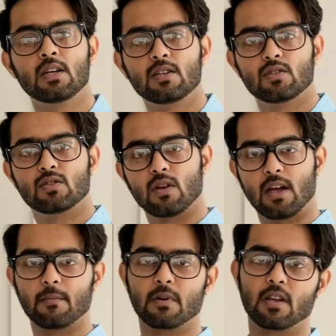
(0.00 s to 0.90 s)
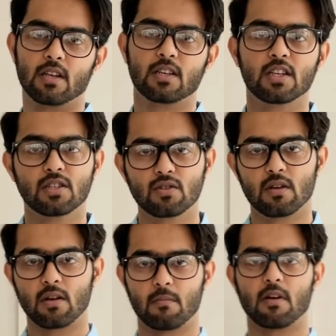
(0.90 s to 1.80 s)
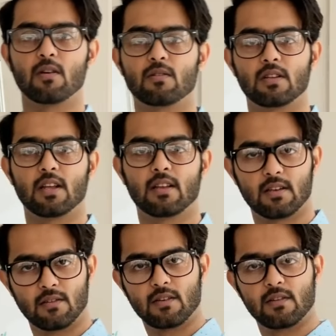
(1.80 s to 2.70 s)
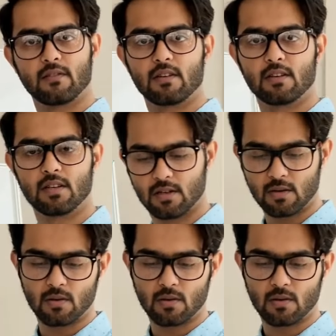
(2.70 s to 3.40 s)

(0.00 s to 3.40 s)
health services to maintain their independence and quality of life.